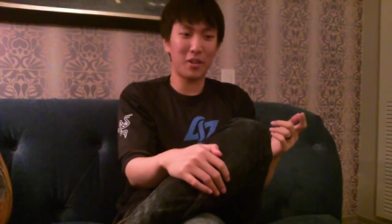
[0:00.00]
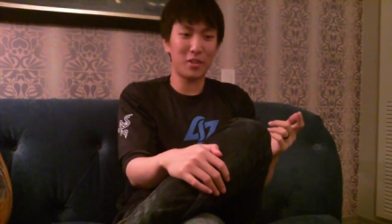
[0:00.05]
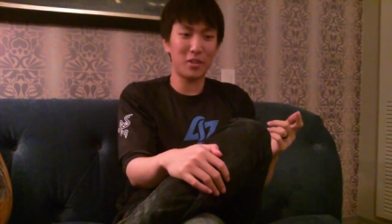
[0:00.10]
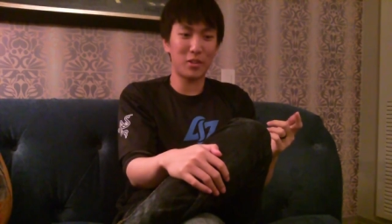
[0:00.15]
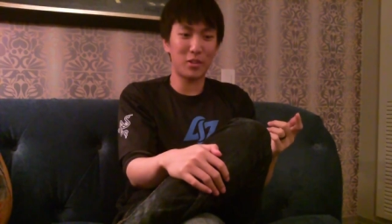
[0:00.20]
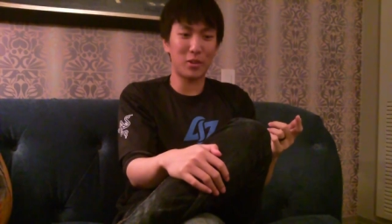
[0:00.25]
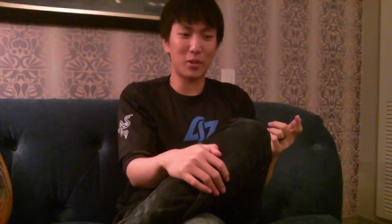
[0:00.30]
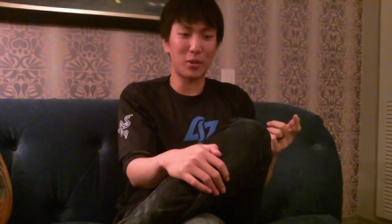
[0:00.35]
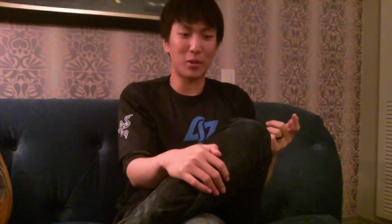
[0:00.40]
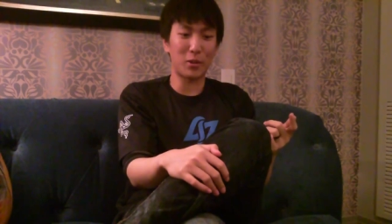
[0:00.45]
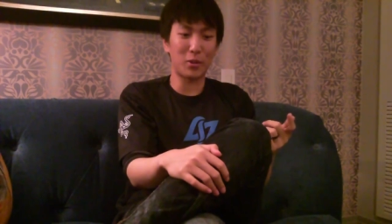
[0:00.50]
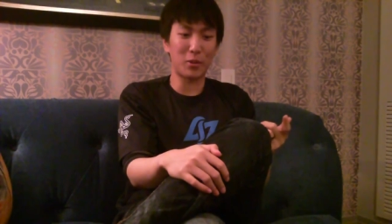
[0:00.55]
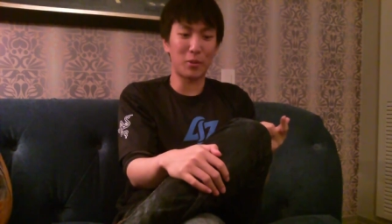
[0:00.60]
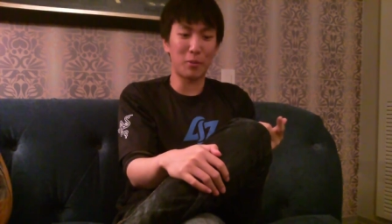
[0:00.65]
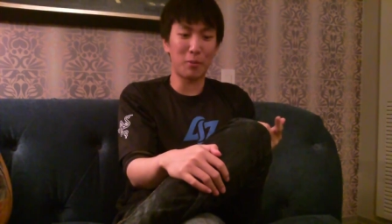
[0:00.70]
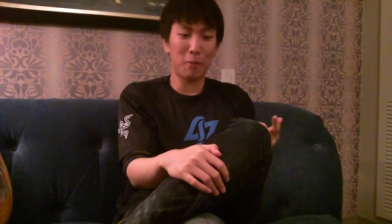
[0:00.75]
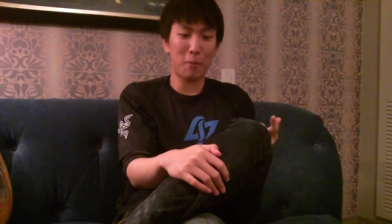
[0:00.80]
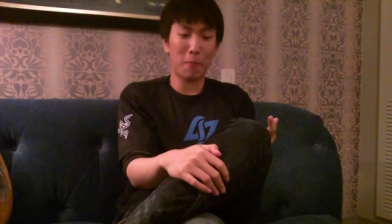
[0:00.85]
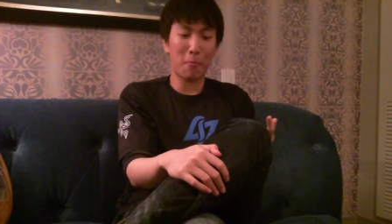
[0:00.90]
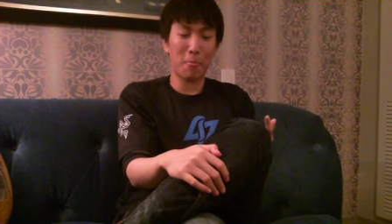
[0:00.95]

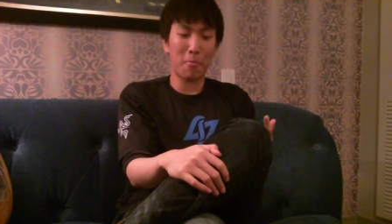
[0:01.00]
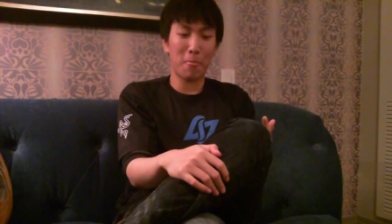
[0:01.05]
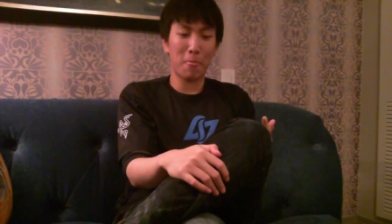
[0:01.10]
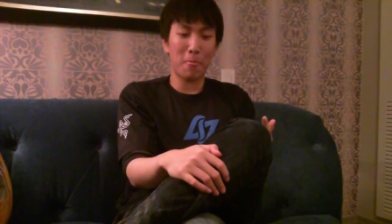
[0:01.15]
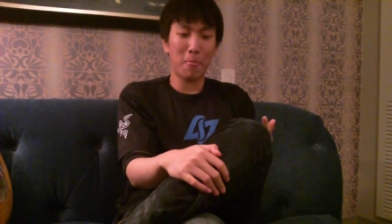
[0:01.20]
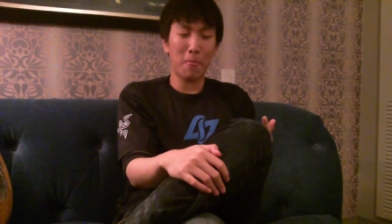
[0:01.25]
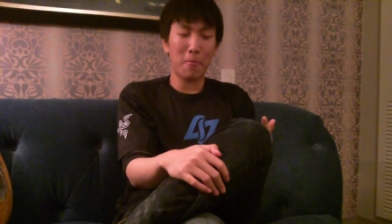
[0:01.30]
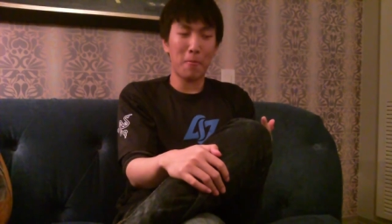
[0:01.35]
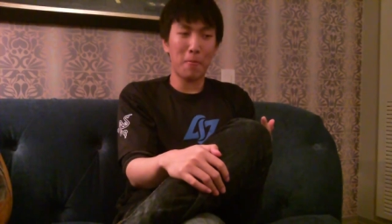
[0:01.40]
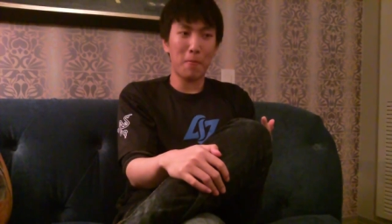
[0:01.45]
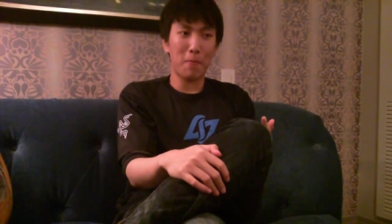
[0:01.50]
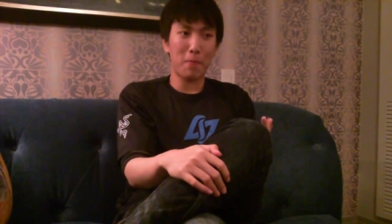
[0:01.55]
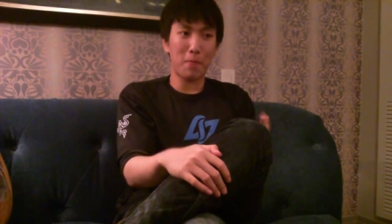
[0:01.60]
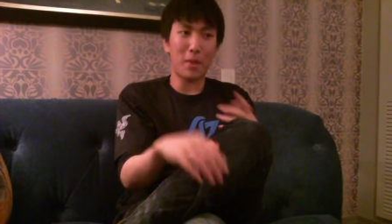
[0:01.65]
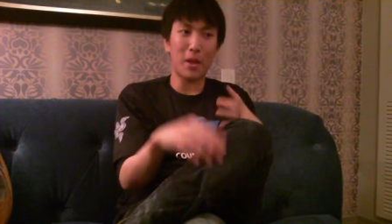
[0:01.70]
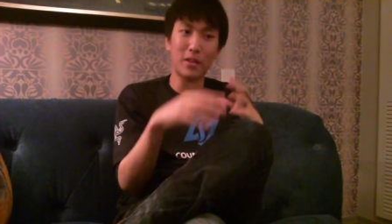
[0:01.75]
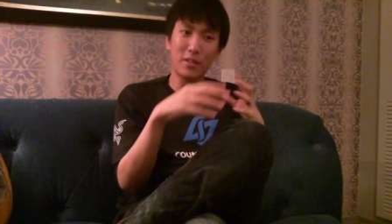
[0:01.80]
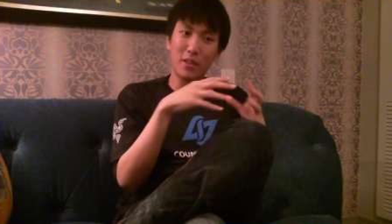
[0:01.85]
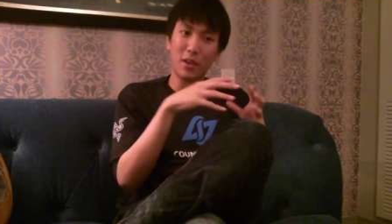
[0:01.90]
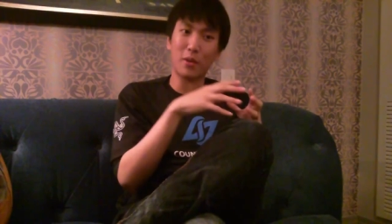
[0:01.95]
So
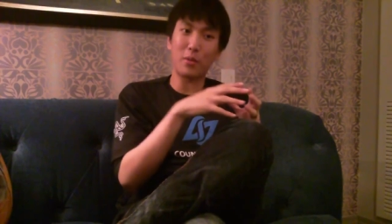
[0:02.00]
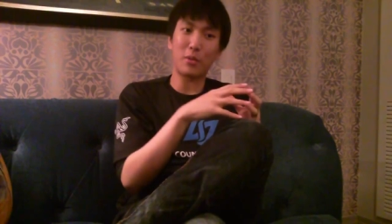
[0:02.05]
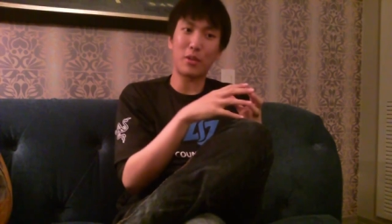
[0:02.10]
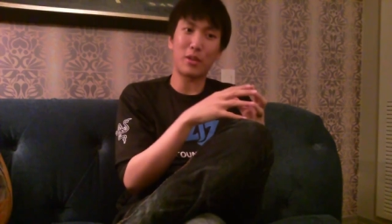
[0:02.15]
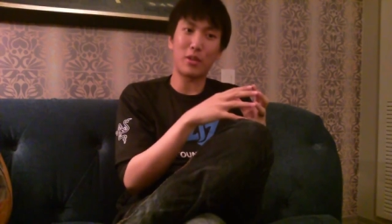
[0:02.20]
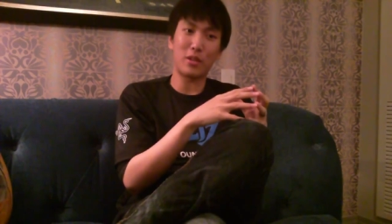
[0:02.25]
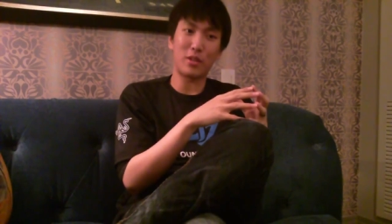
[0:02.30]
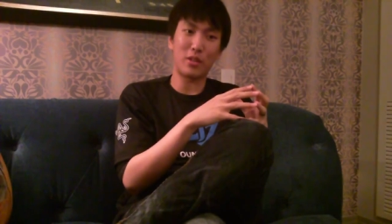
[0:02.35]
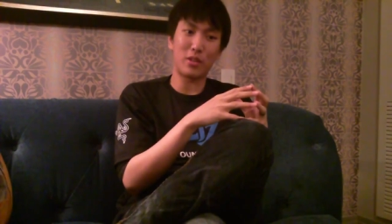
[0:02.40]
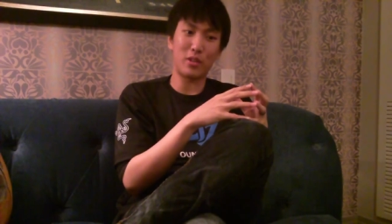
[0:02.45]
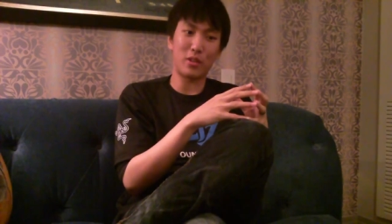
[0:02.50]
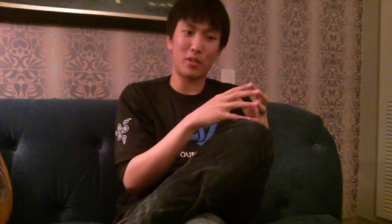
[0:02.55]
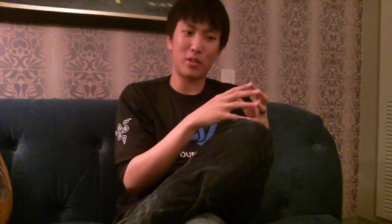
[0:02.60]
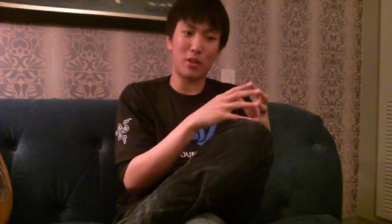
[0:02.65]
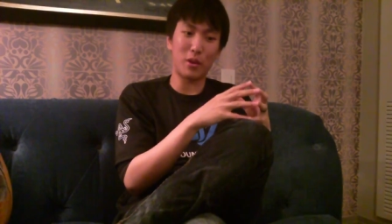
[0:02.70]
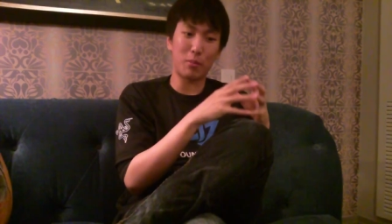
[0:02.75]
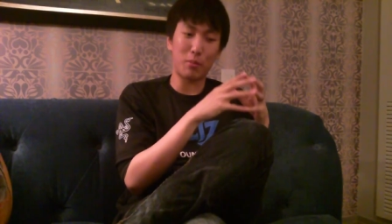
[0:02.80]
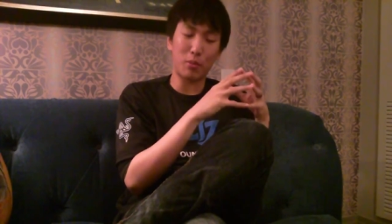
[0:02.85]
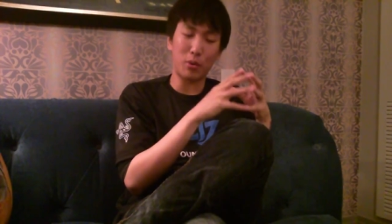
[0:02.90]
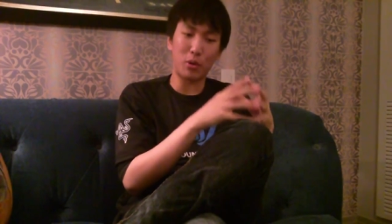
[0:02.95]
that's how we
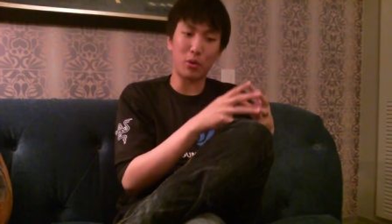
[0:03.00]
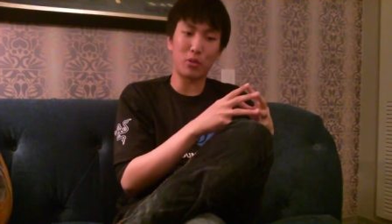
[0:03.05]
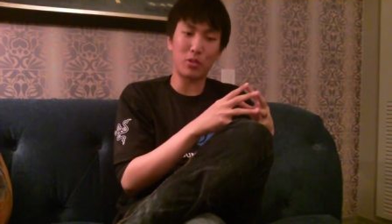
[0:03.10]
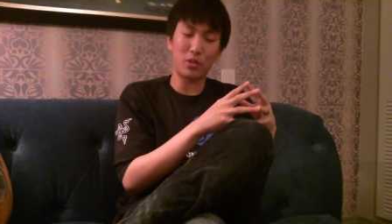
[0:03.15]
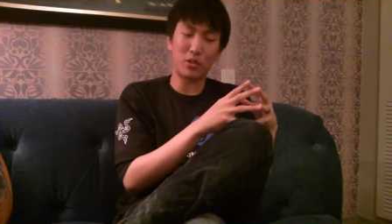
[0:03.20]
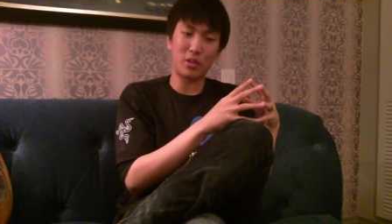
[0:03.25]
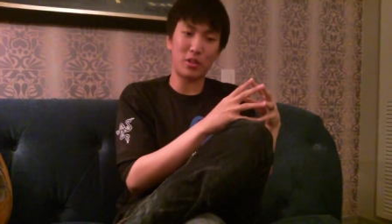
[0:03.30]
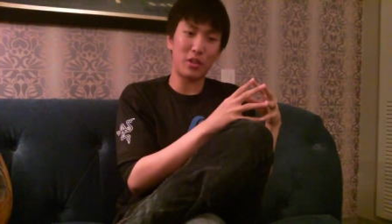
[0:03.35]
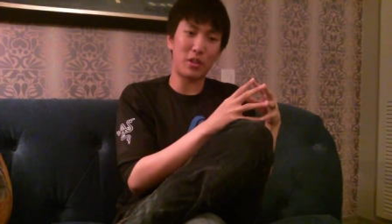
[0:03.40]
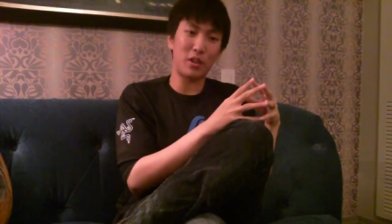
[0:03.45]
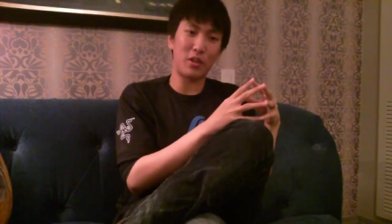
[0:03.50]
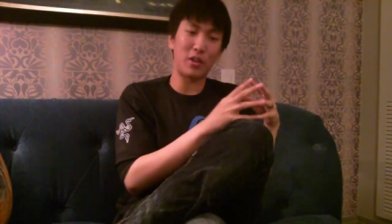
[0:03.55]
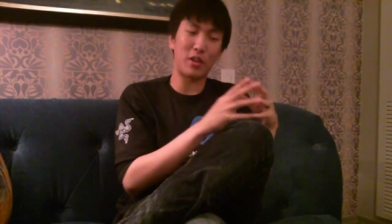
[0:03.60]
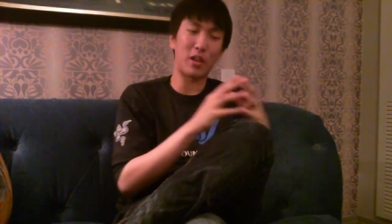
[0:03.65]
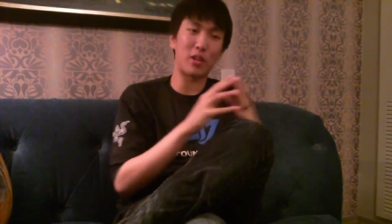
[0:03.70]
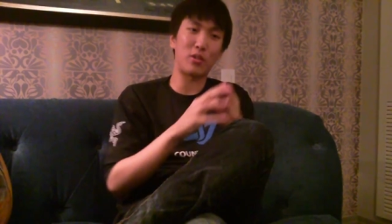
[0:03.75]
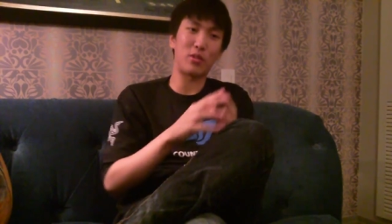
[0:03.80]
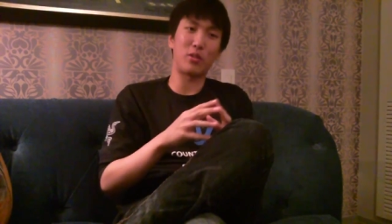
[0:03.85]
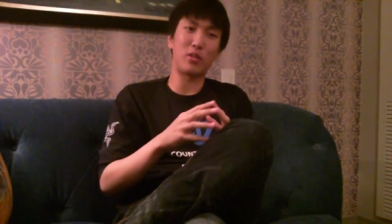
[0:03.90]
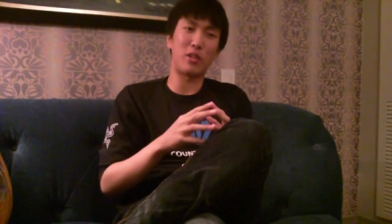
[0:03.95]
approach
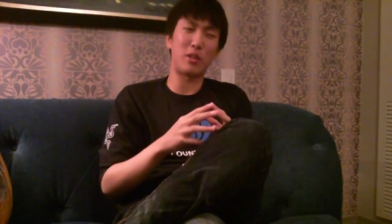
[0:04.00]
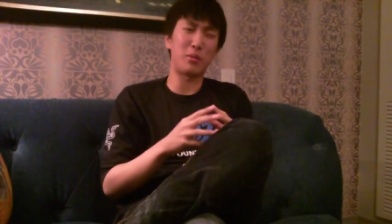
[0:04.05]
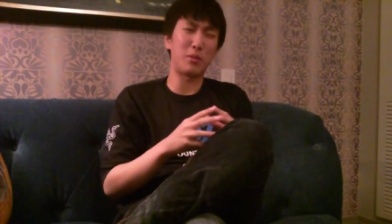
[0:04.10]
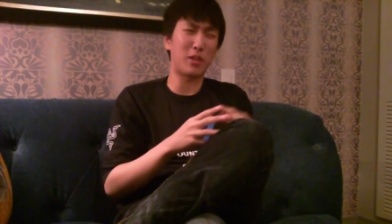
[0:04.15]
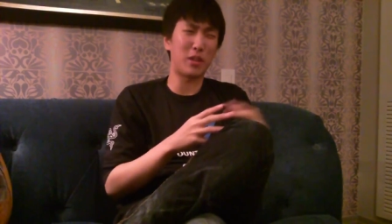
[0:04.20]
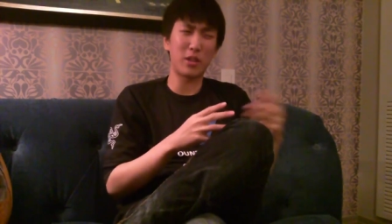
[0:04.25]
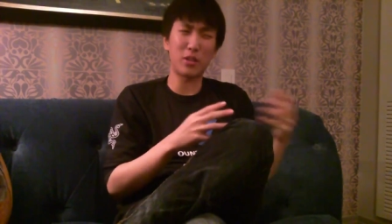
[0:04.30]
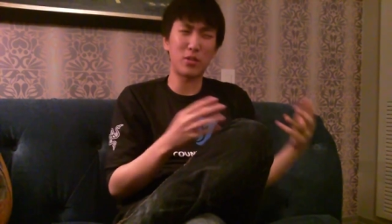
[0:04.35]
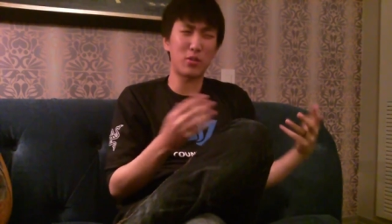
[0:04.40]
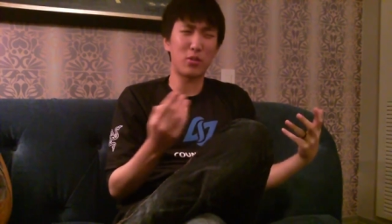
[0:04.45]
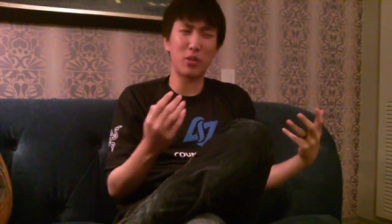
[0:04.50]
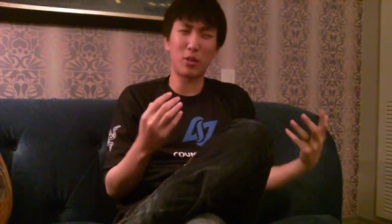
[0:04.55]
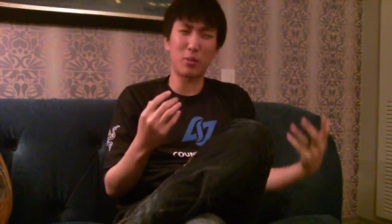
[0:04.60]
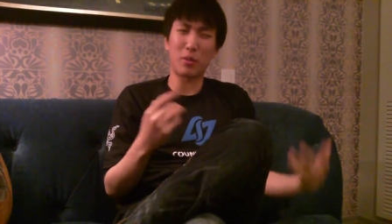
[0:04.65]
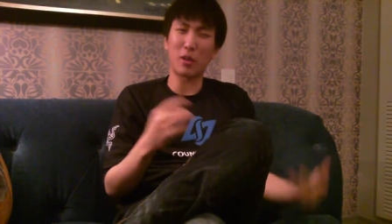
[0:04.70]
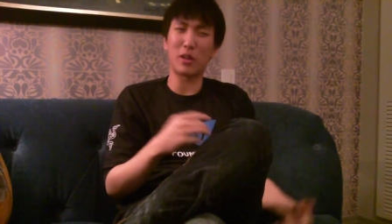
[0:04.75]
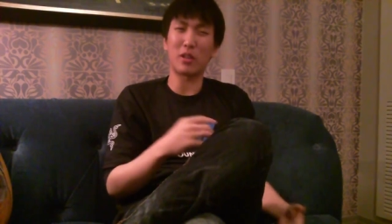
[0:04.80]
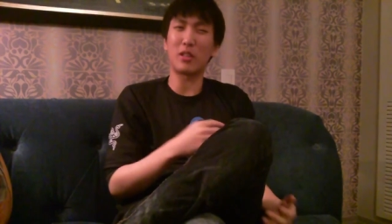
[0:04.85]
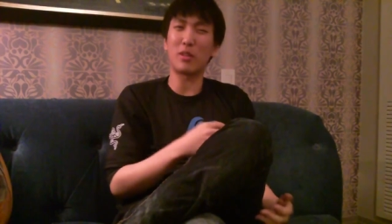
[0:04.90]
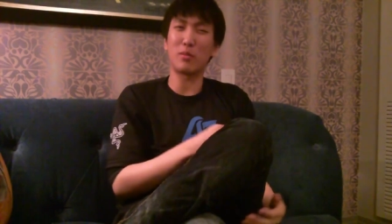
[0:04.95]
international teams. Against North
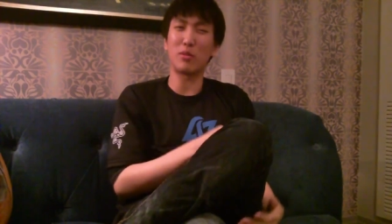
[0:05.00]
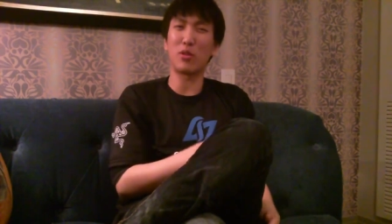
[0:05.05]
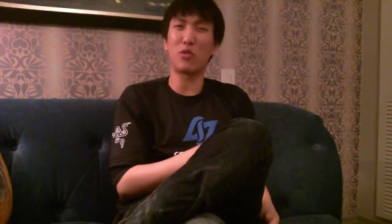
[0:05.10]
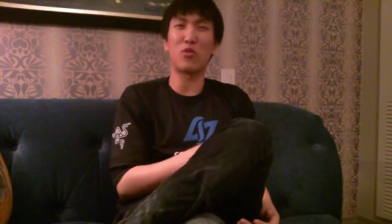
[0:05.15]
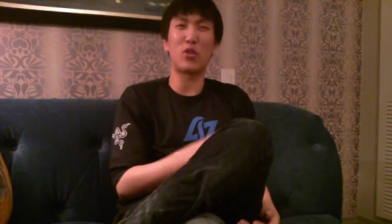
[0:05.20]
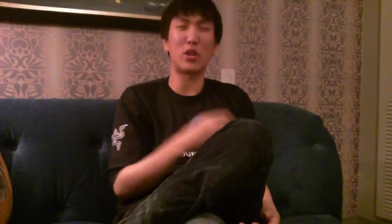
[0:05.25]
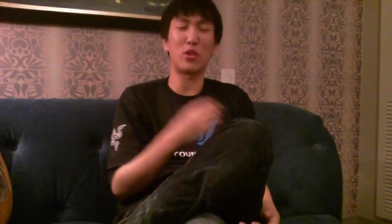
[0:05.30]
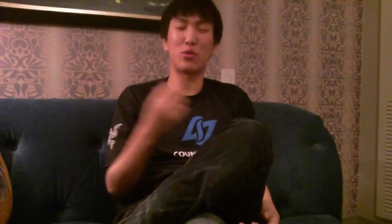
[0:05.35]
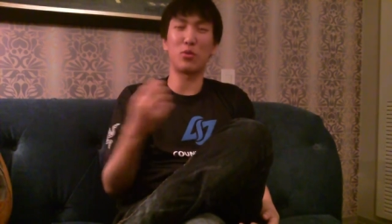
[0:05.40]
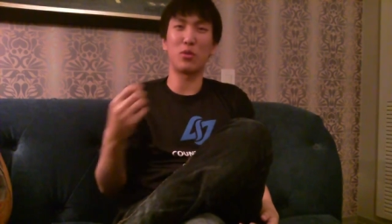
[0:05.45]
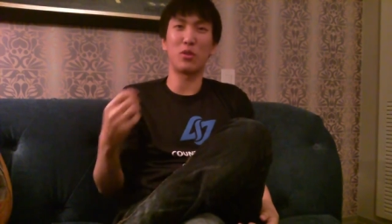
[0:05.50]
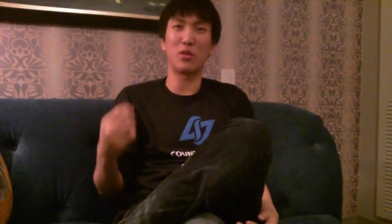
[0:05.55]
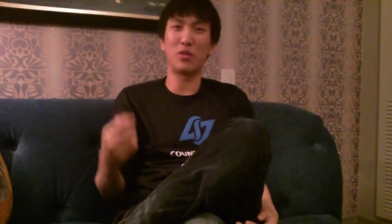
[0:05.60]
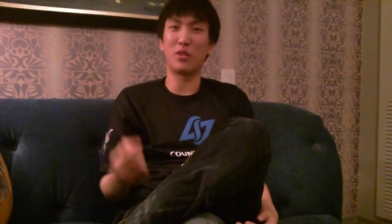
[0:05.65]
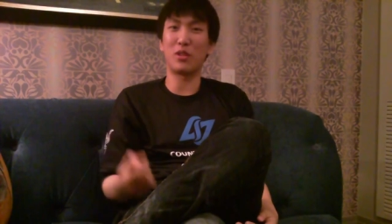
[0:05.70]
American teams, we face roll.